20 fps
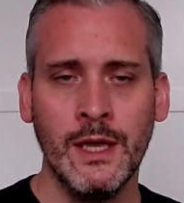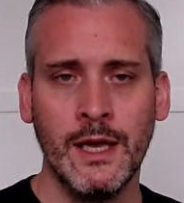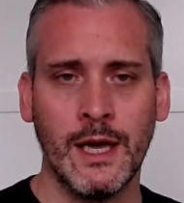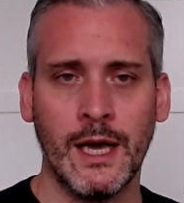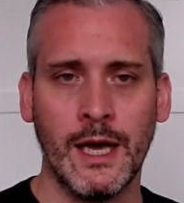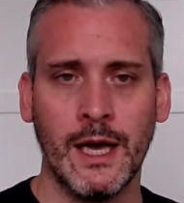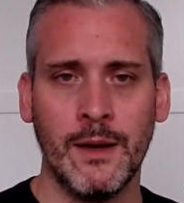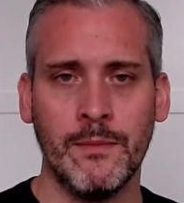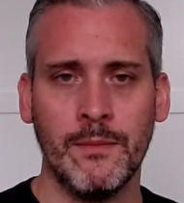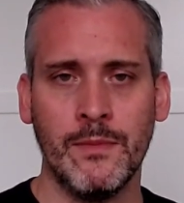
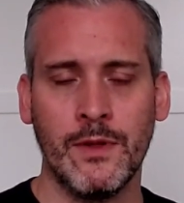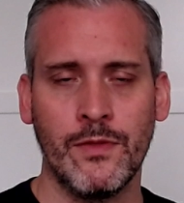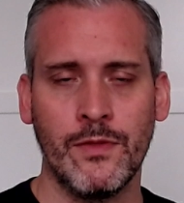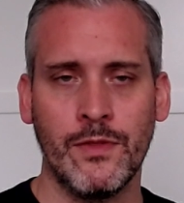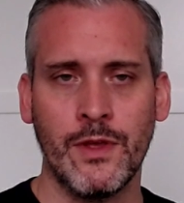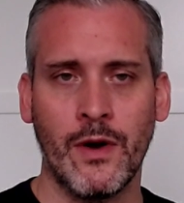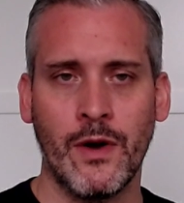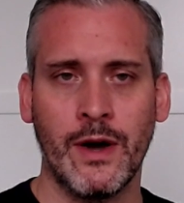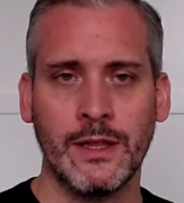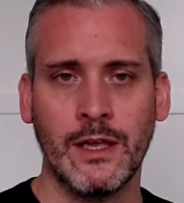
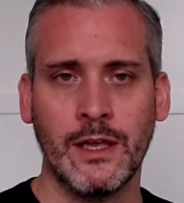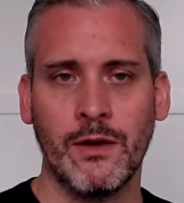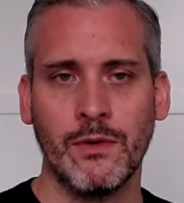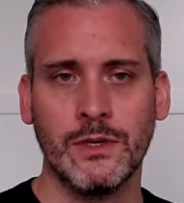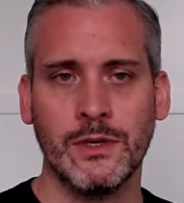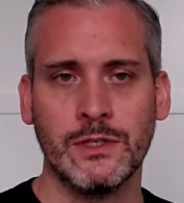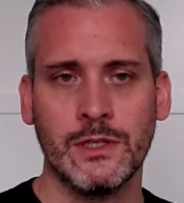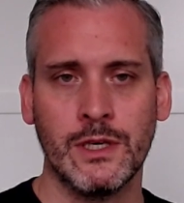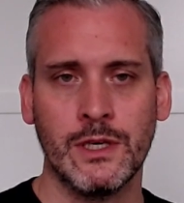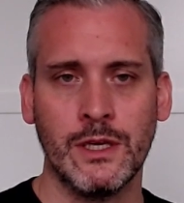the idea
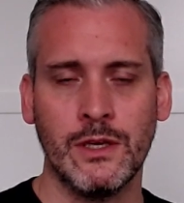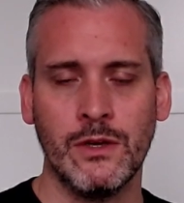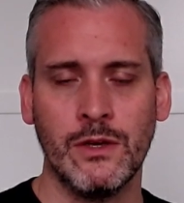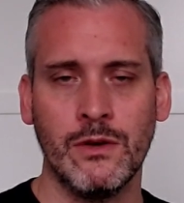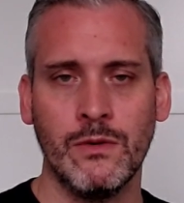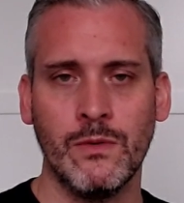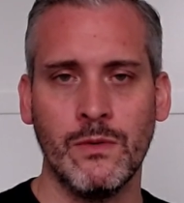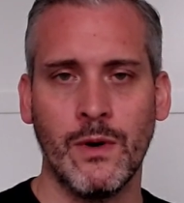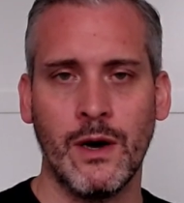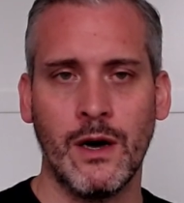is that
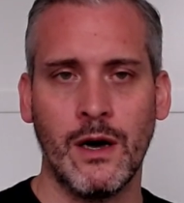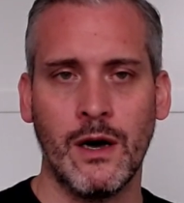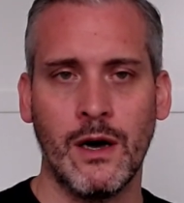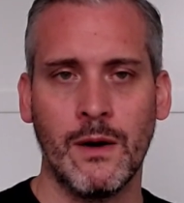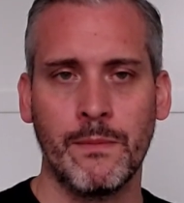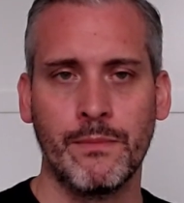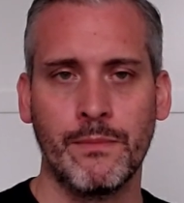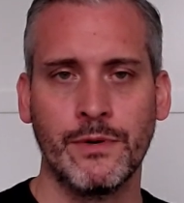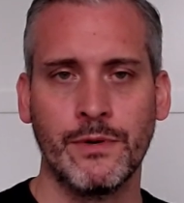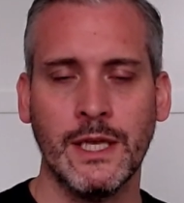you
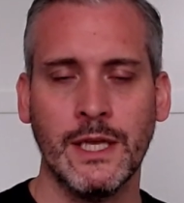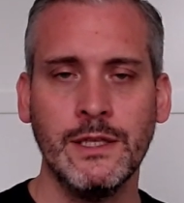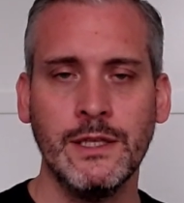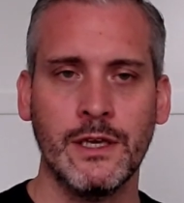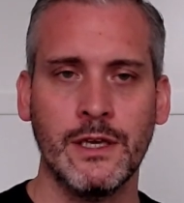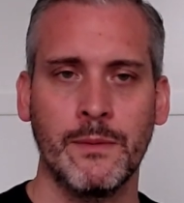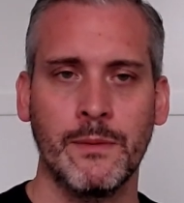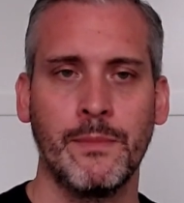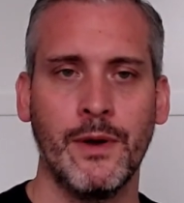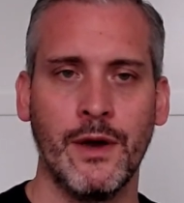are
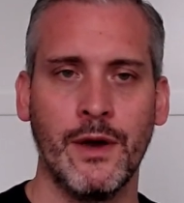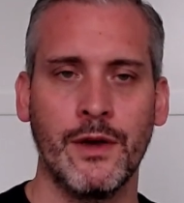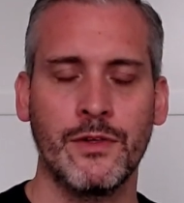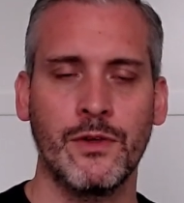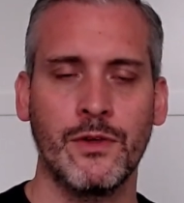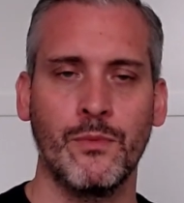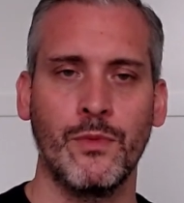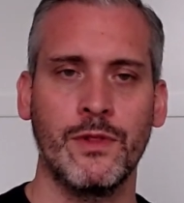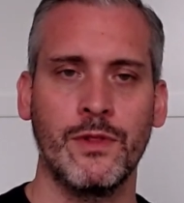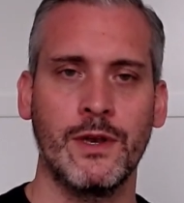presenting a
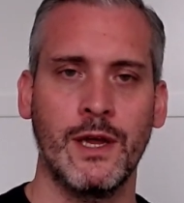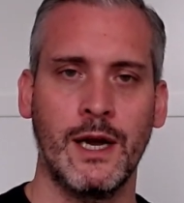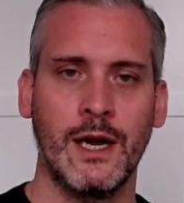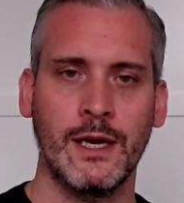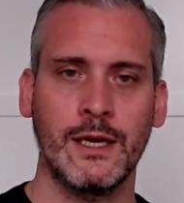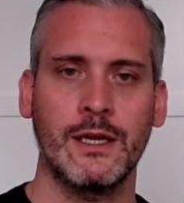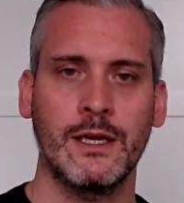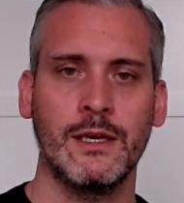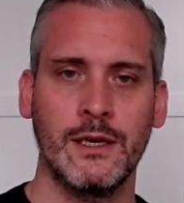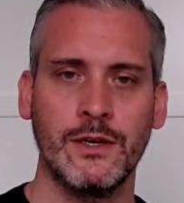person with an
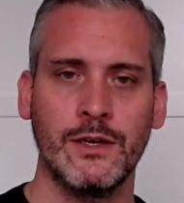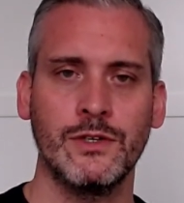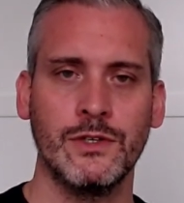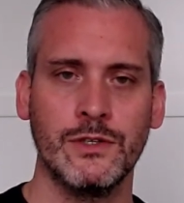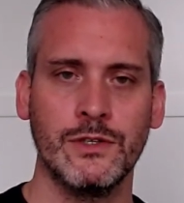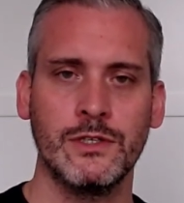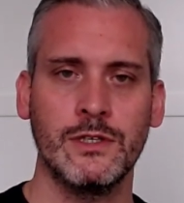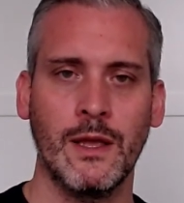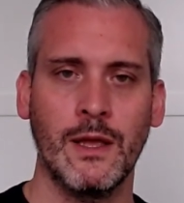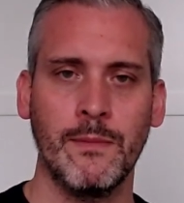
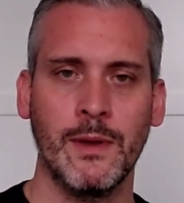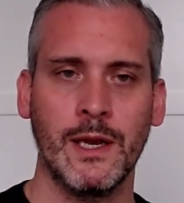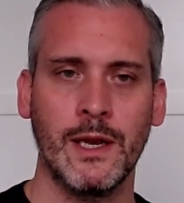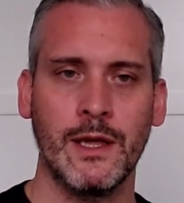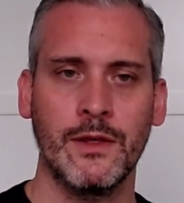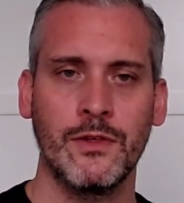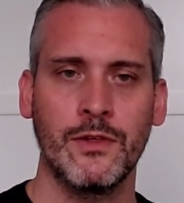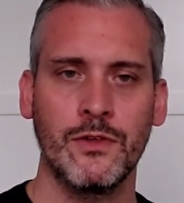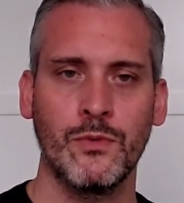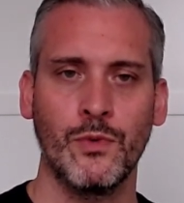unconditioned
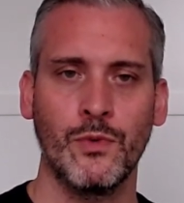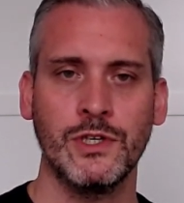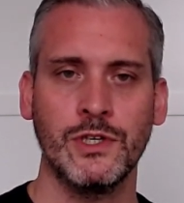stimulus, which